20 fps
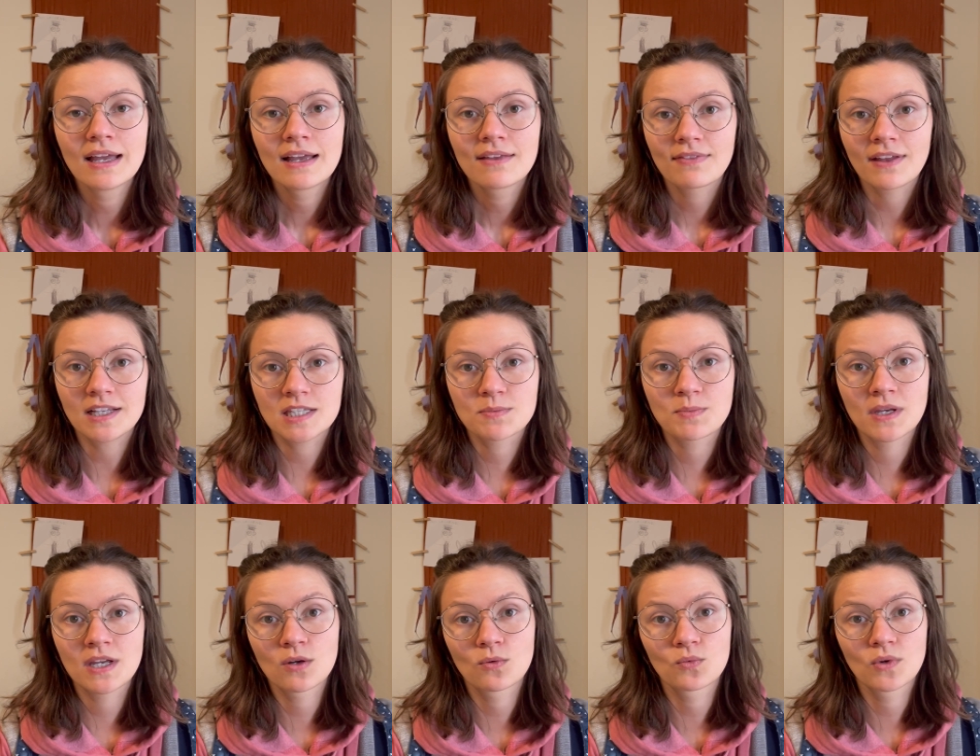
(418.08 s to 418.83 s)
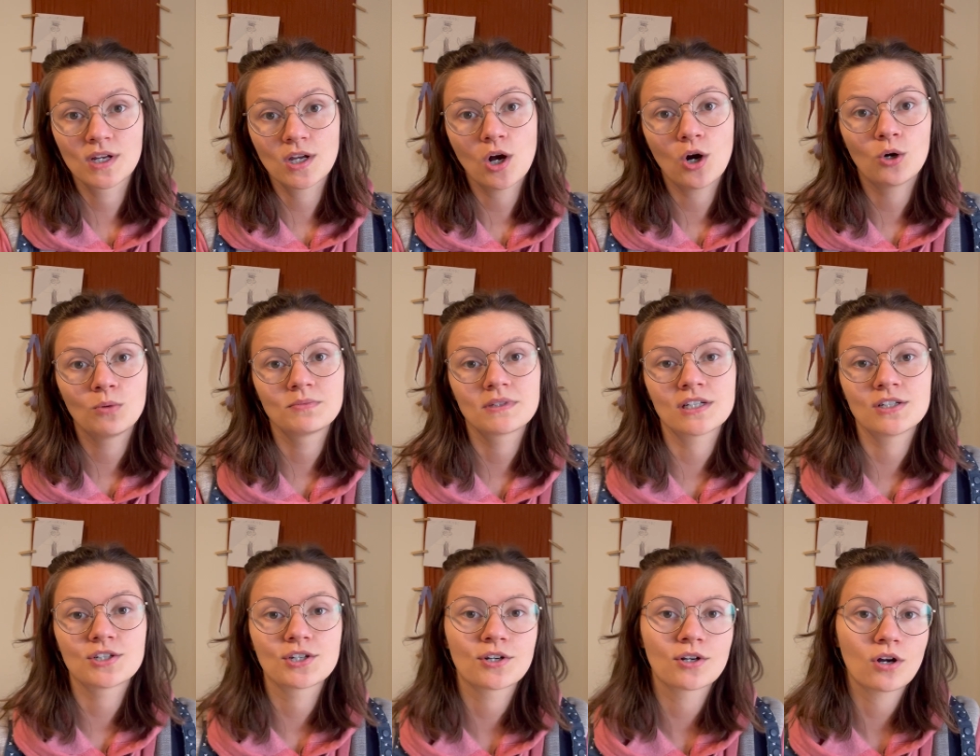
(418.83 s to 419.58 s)
that's being rehomed
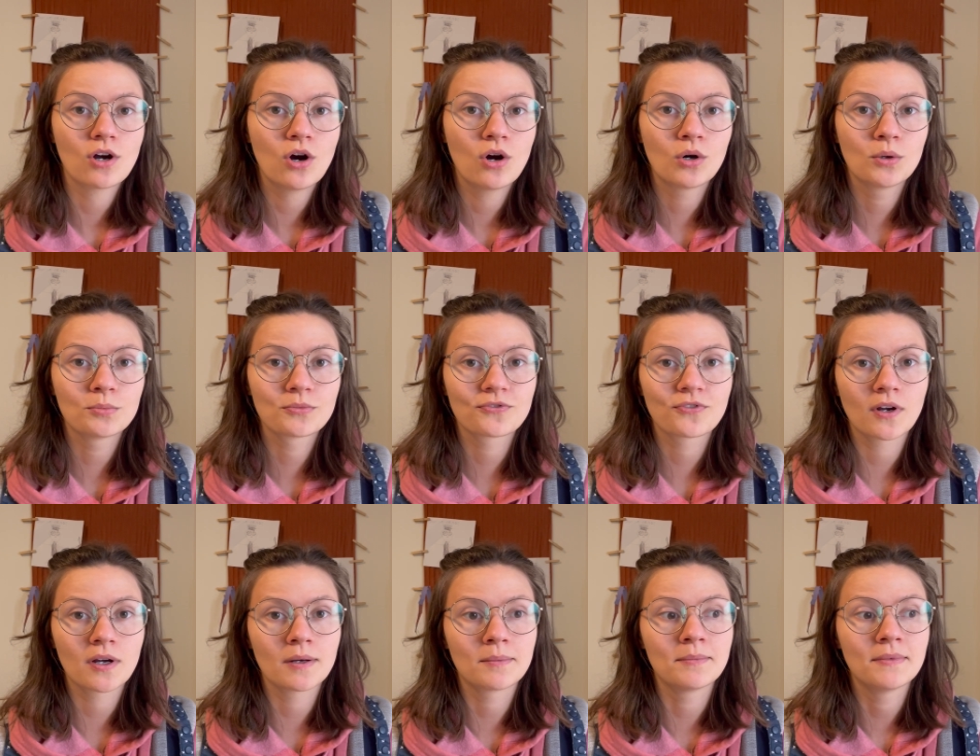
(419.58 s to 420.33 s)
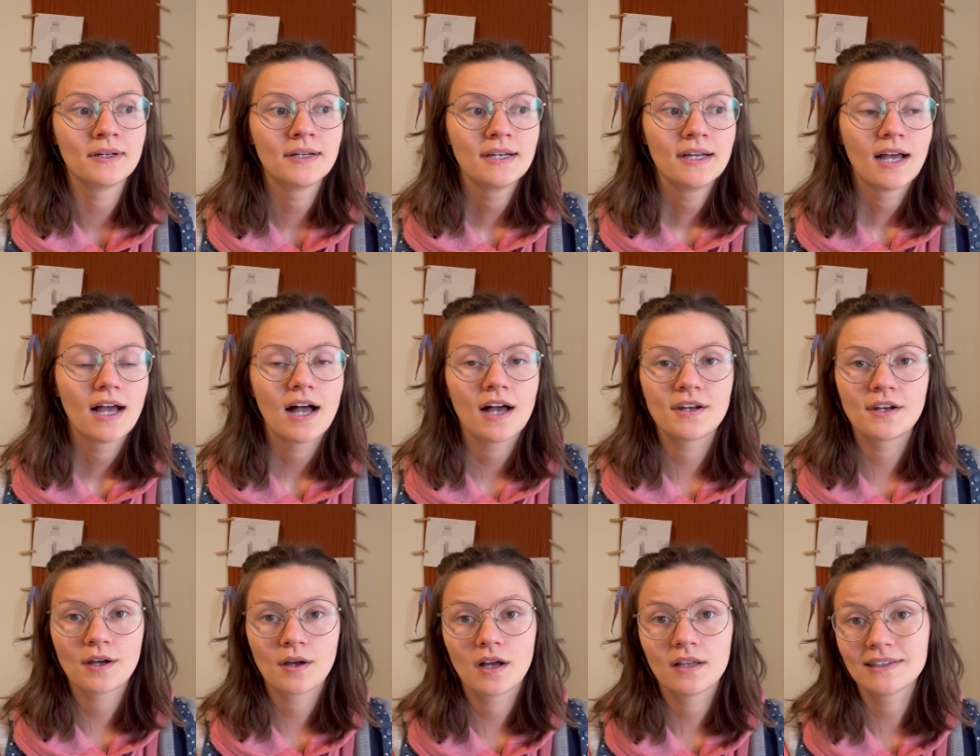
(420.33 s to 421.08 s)
into your home from
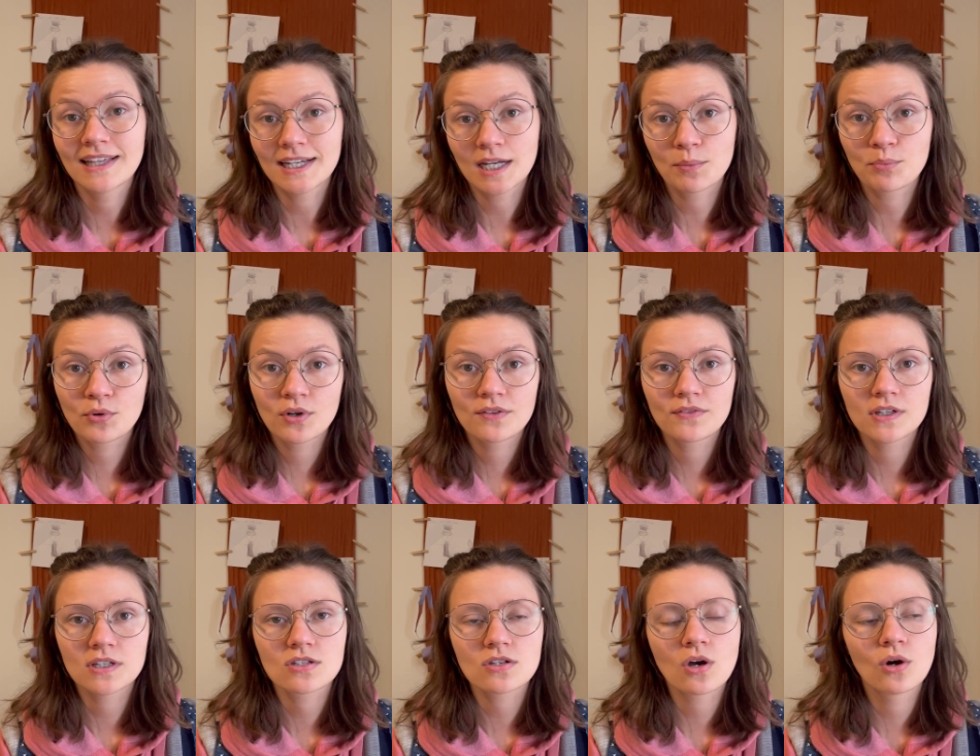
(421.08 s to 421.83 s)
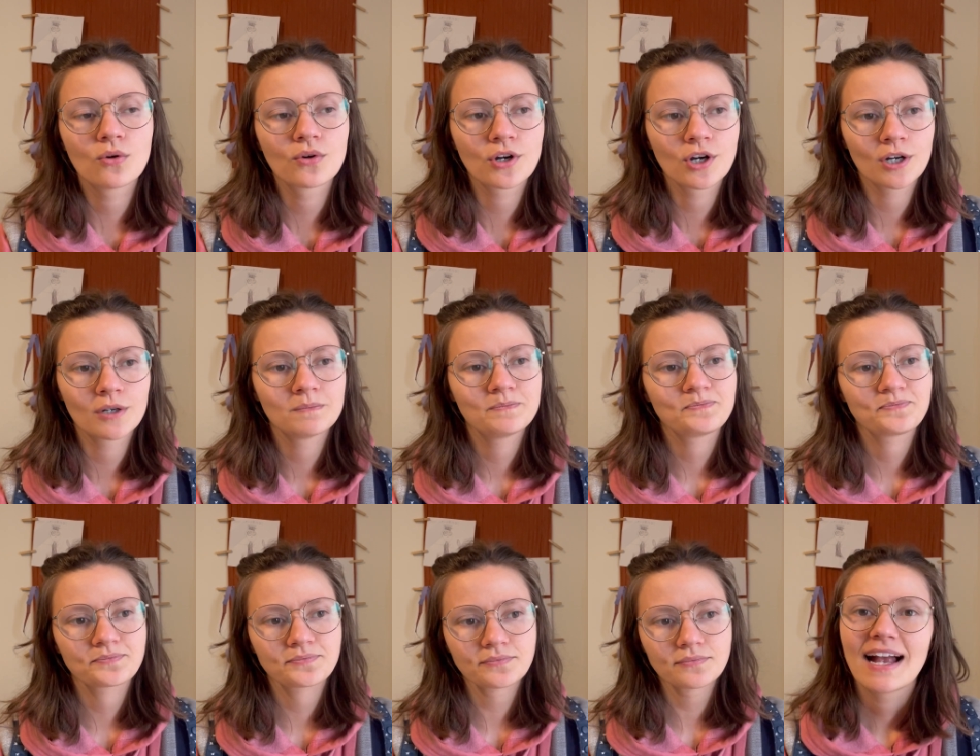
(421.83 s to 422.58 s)
a previous owner,
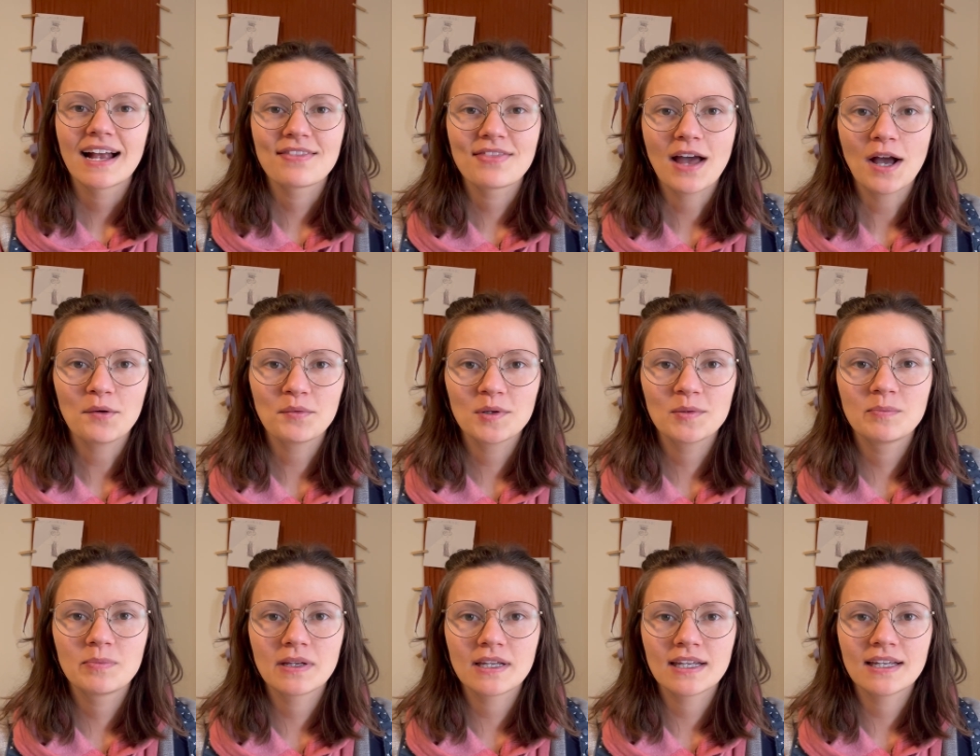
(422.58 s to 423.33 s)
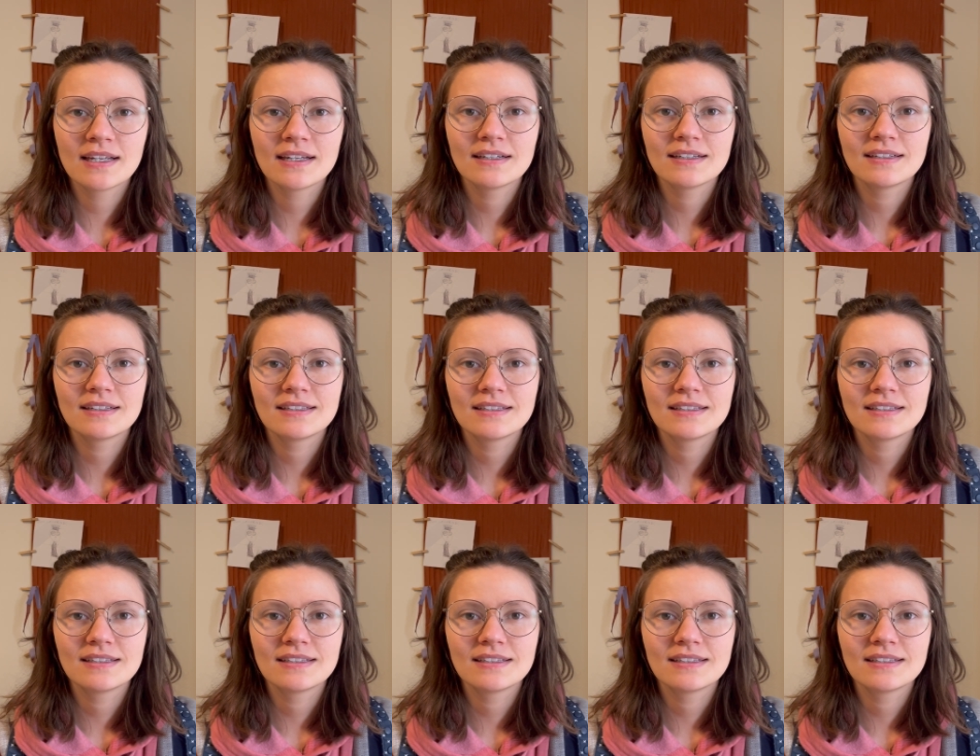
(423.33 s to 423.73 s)
and that would be